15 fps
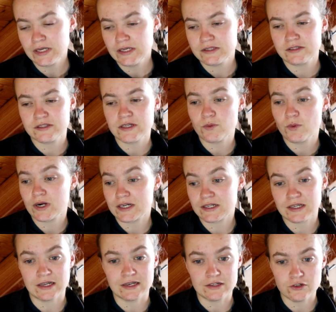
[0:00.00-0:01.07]
See what it
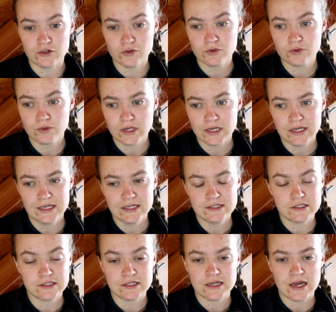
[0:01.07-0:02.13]
can do,
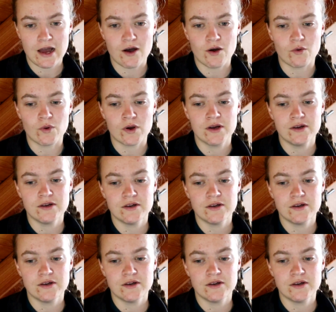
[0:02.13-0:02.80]
see how